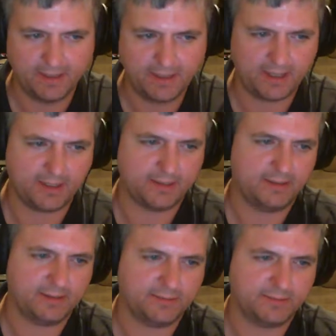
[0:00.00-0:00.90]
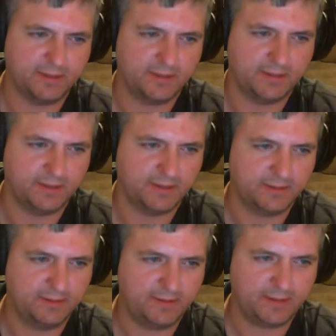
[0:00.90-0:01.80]
yeah, that's been
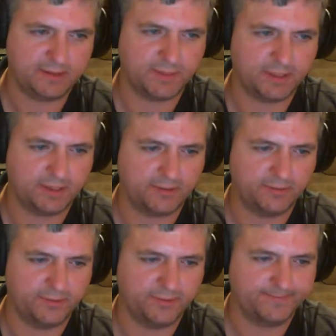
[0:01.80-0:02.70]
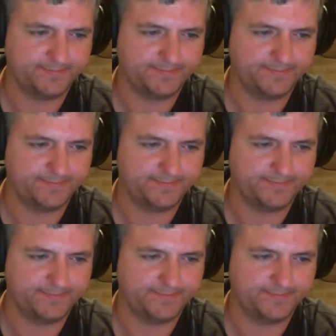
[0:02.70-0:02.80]
kind of cool.